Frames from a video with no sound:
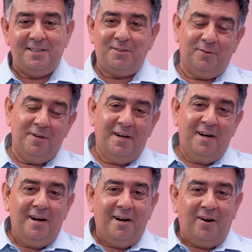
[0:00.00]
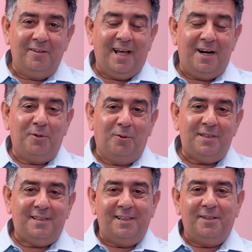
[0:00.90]
So on that
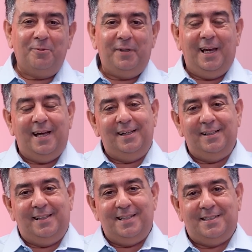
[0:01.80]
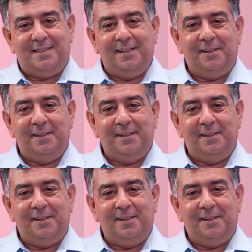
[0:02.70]
note, we'll end this